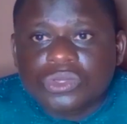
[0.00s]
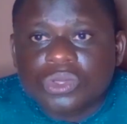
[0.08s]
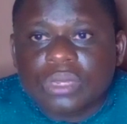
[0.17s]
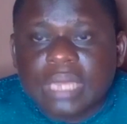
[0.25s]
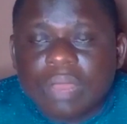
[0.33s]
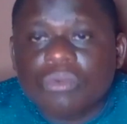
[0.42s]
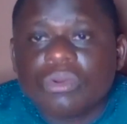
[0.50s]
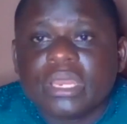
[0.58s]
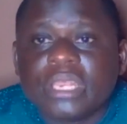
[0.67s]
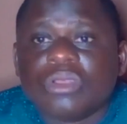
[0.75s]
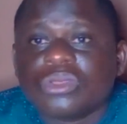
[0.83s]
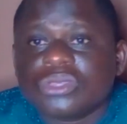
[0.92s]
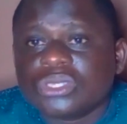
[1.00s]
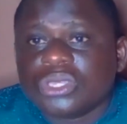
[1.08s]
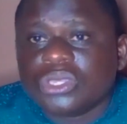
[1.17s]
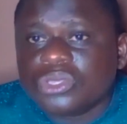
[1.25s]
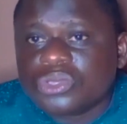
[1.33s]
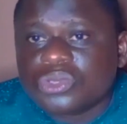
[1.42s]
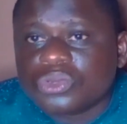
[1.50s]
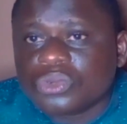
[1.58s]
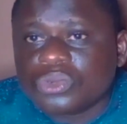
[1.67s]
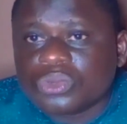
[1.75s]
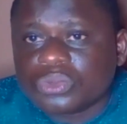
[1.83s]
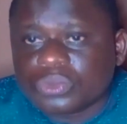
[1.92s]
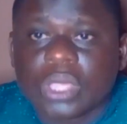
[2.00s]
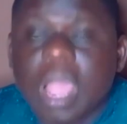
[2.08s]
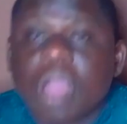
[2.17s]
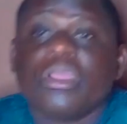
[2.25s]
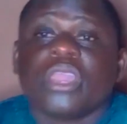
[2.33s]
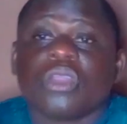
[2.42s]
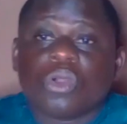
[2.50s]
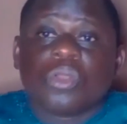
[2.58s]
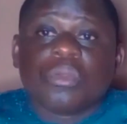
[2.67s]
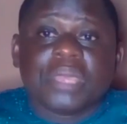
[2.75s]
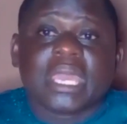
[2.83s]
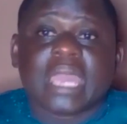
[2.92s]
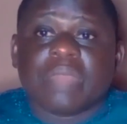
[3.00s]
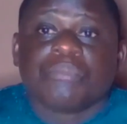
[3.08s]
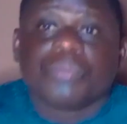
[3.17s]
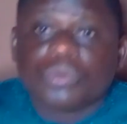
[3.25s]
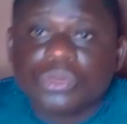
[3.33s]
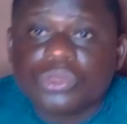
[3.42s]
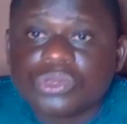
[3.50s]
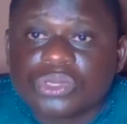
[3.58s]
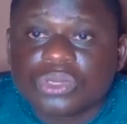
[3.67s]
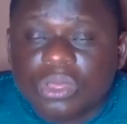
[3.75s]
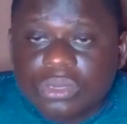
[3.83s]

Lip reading: So that will lead us into how economy can produce,